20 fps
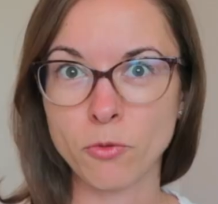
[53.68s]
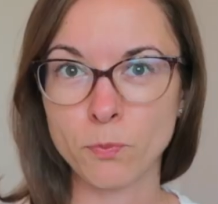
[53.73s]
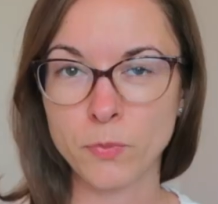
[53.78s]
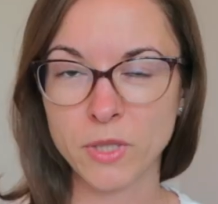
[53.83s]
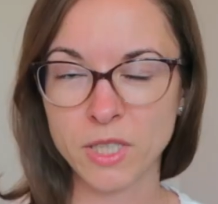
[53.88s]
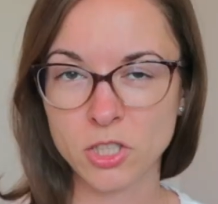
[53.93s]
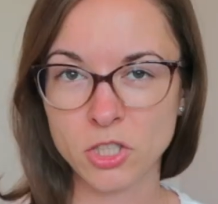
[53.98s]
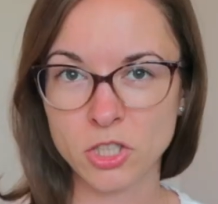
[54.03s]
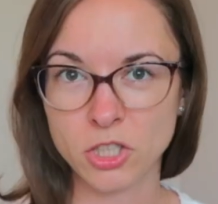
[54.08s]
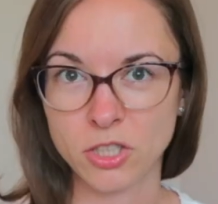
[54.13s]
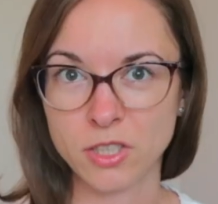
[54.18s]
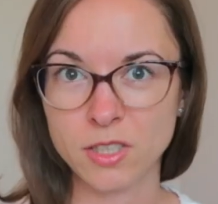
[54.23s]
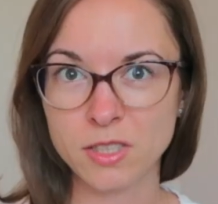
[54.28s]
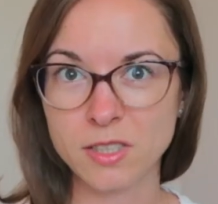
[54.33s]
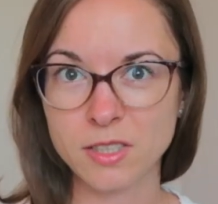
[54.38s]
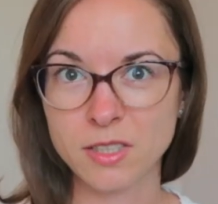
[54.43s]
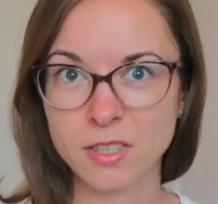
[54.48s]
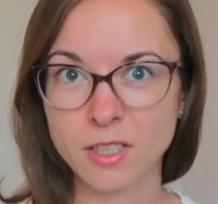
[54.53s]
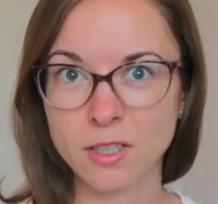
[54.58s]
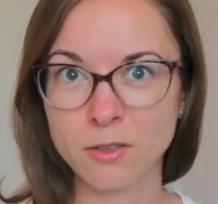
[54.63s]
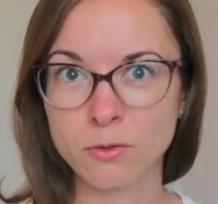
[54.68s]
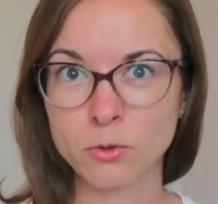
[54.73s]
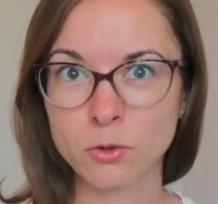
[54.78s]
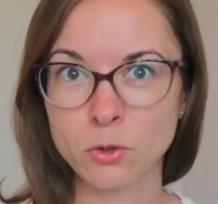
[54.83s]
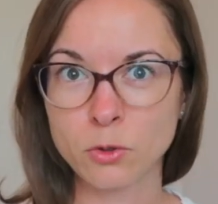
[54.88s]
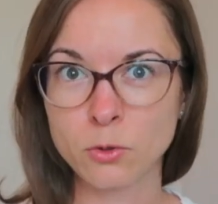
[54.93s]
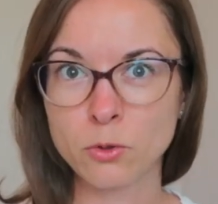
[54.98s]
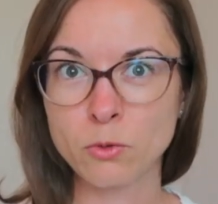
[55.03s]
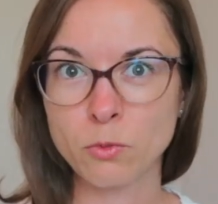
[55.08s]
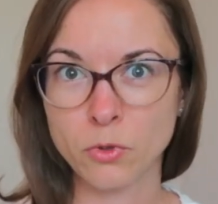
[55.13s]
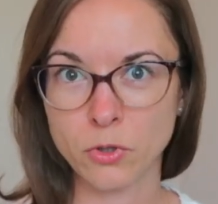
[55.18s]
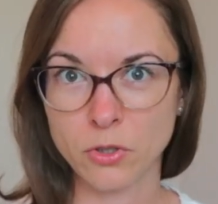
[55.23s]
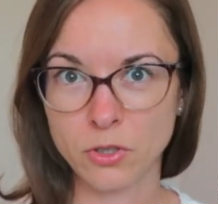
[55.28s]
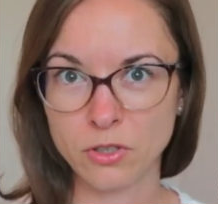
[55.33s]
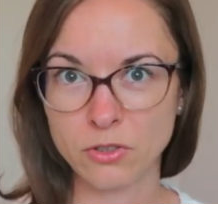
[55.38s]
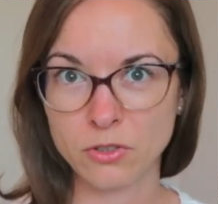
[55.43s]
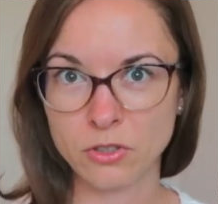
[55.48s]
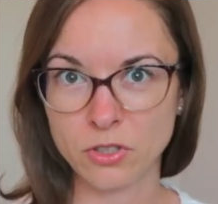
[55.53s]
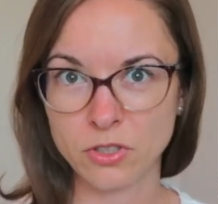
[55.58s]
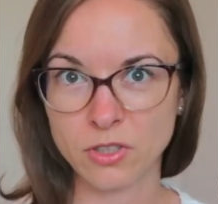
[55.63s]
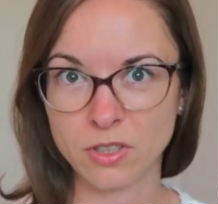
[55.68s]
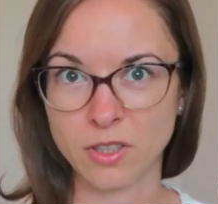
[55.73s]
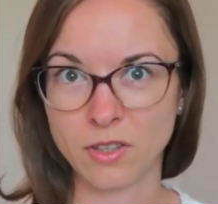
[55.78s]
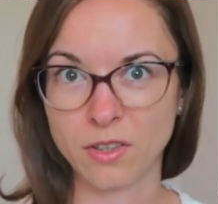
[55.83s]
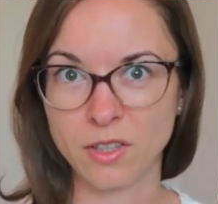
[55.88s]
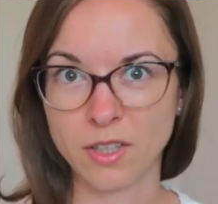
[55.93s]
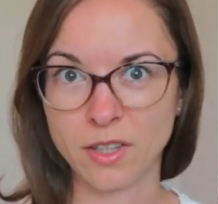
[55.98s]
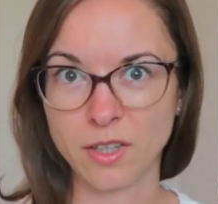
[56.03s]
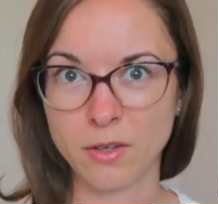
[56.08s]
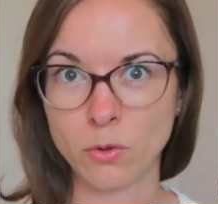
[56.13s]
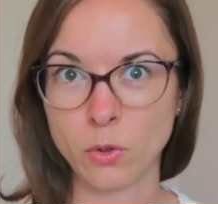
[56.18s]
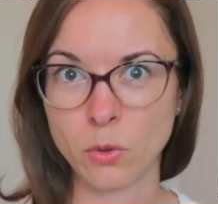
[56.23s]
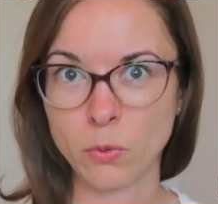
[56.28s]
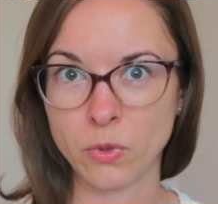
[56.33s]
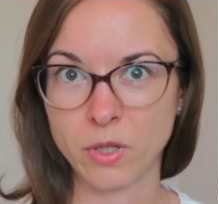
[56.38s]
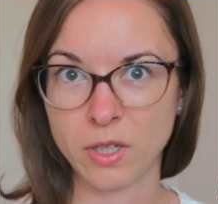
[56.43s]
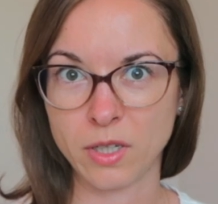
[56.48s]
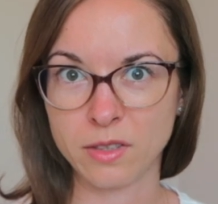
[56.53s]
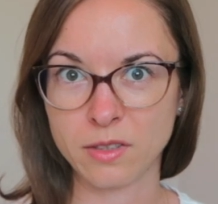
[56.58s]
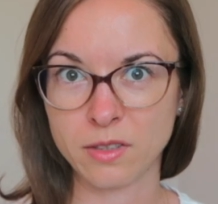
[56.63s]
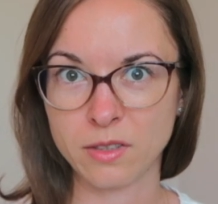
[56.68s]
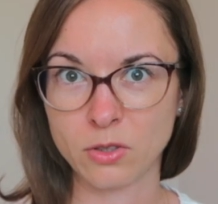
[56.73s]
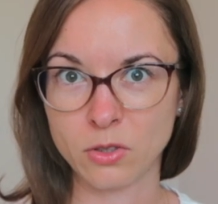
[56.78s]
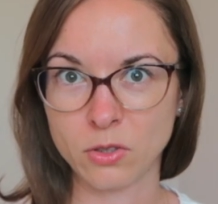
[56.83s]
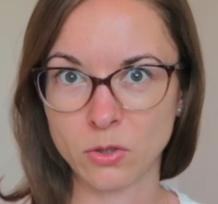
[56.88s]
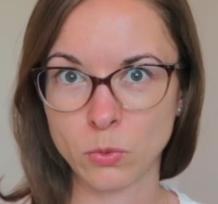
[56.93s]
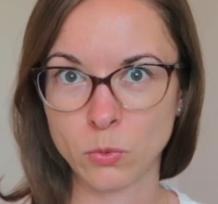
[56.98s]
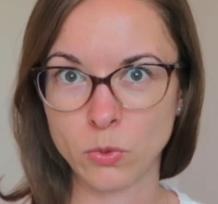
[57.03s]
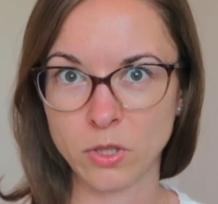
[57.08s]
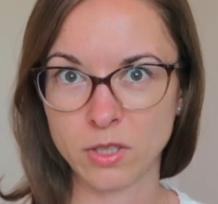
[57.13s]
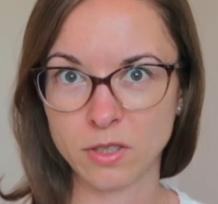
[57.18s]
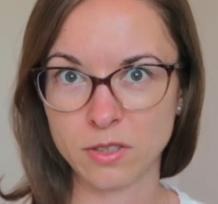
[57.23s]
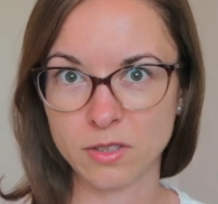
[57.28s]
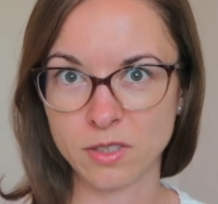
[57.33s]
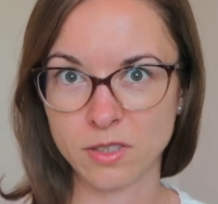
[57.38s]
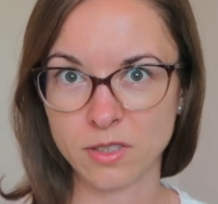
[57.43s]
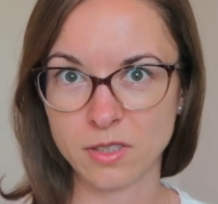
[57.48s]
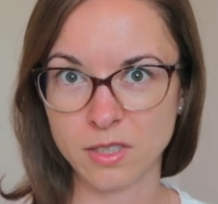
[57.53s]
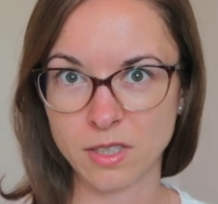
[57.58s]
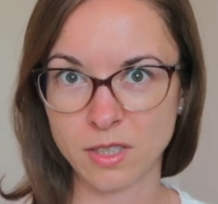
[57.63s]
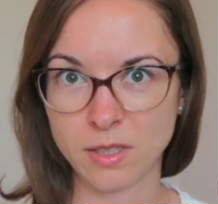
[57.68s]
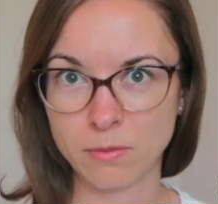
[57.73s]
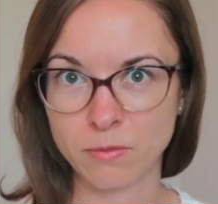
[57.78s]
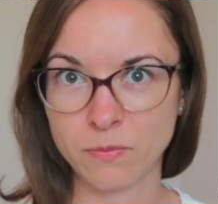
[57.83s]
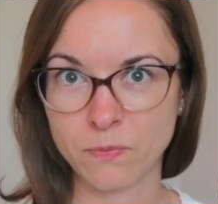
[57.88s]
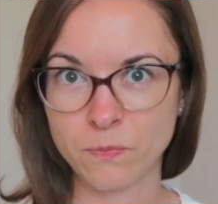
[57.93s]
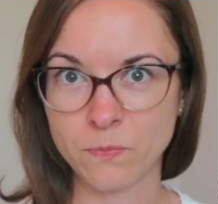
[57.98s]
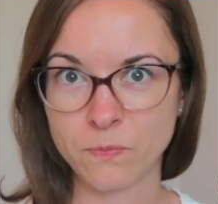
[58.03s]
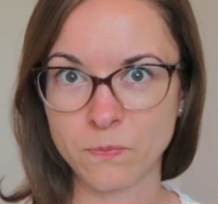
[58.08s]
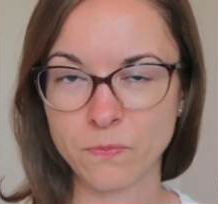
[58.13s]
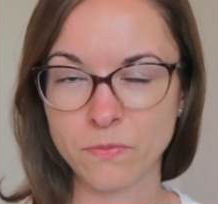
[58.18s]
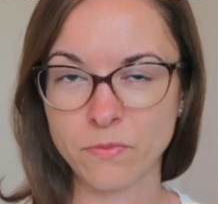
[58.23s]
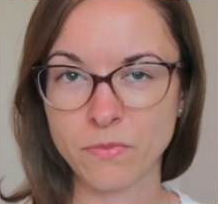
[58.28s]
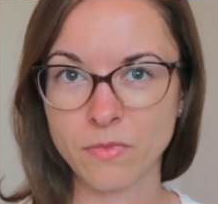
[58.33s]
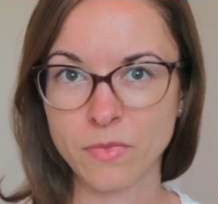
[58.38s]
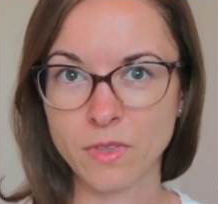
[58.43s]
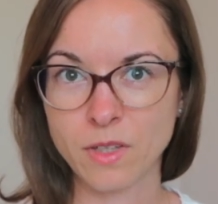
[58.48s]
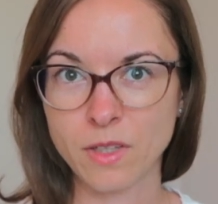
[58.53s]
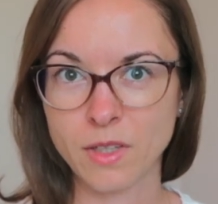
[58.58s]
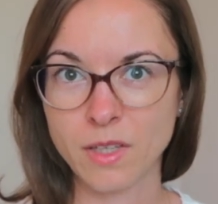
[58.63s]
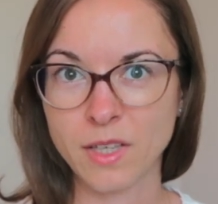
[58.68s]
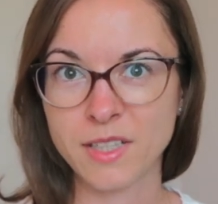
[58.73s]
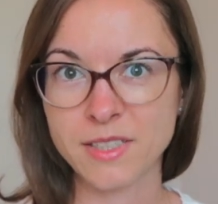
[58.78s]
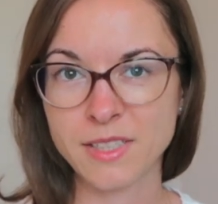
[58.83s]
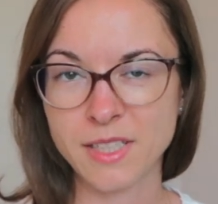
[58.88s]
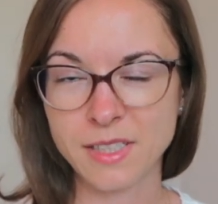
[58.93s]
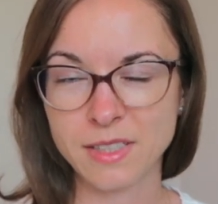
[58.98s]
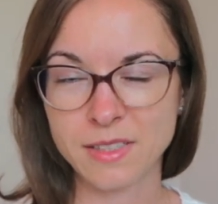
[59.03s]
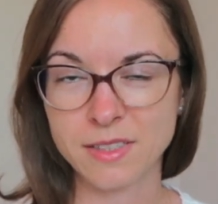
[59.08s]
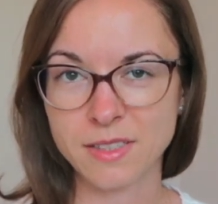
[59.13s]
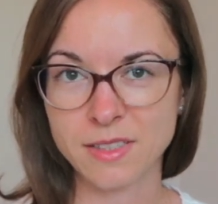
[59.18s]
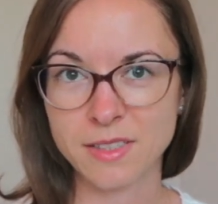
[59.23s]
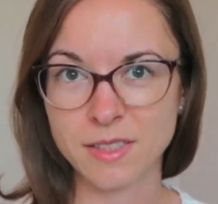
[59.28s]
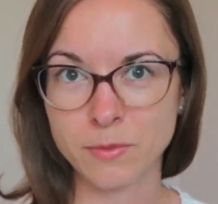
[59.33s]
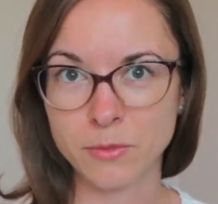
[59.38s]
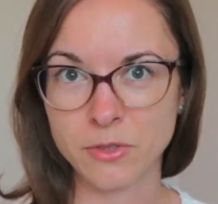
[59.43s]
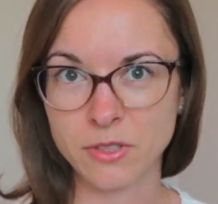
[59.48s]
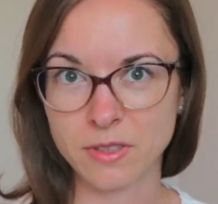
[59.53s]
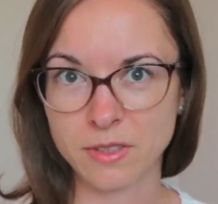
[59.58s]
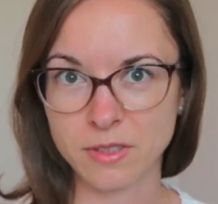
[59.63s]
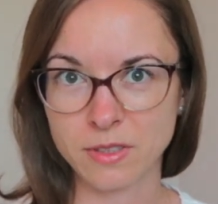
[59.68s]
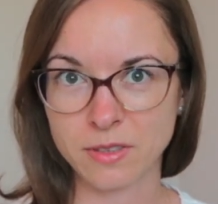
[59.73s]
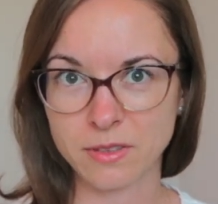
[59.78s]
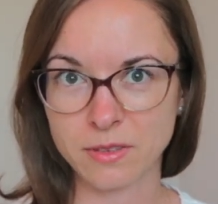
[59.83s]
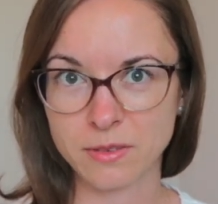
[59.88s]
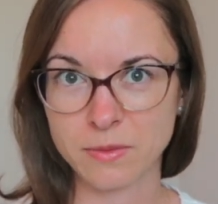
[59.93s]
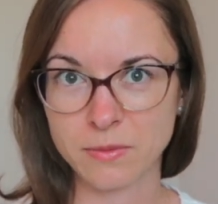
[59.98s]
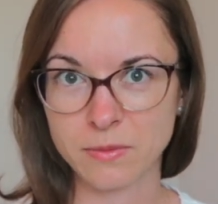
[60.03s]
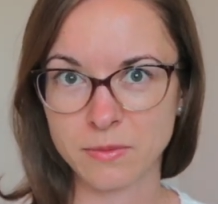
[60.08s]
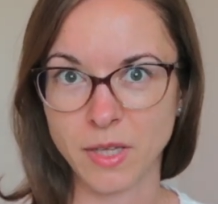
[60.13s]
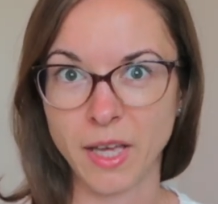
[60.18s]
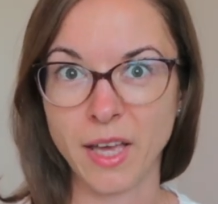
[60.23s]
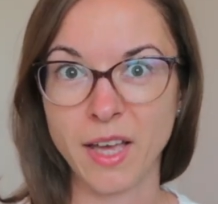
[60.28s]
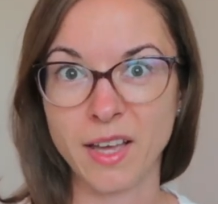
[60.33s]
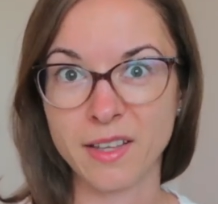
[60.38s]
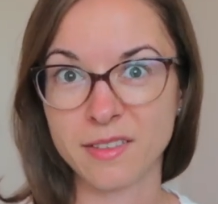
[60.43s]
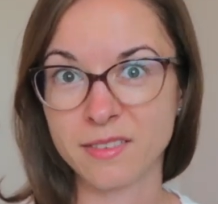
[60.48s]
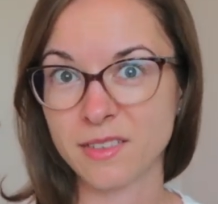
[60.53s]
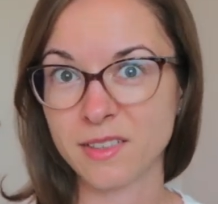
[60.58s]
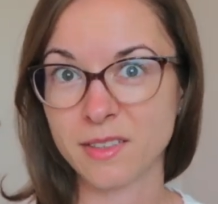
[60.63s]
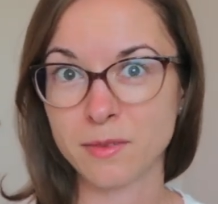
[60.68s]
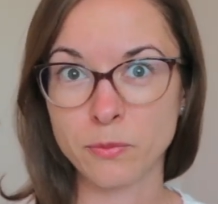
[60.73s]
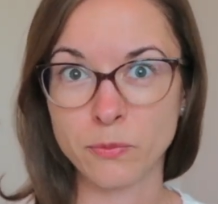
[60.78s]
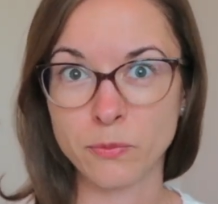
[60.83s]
pictures would look more interesting than everyone, wearing exactly the same style. And